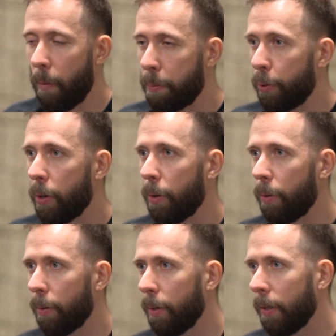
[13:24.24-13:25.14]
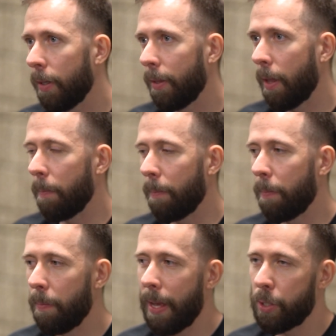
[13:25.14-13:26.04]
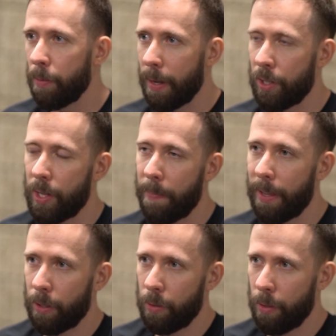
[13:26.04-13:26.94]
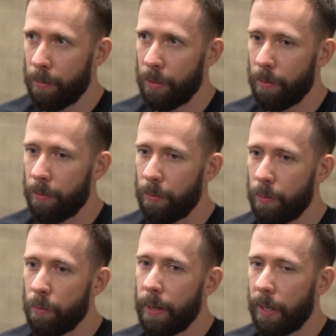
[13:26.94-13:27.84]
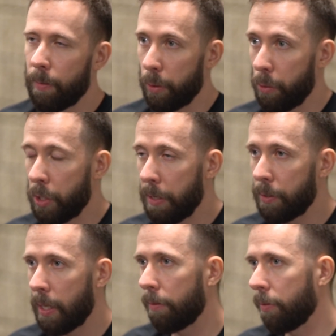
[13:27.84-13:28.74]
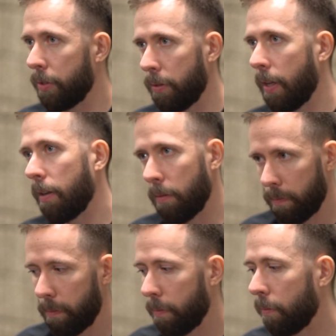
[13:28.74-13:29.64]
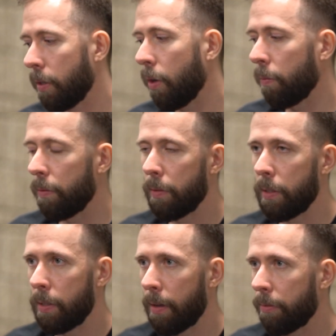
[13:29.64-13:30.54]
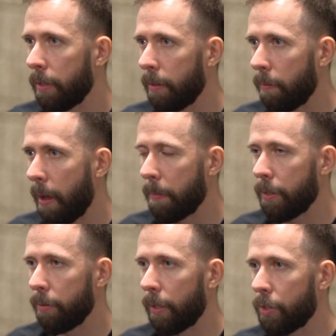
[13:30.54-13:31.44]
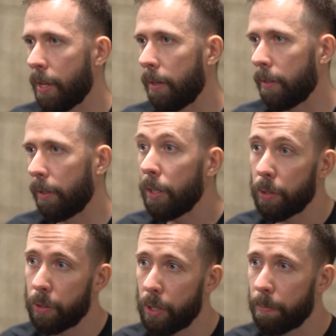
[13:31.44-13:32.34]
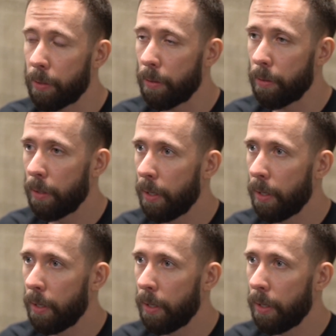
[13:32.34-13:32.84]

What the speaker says: pro, then has to mean something in terms of you being able to achieve stuff. So like, we're definitely happy to extend an internship to you.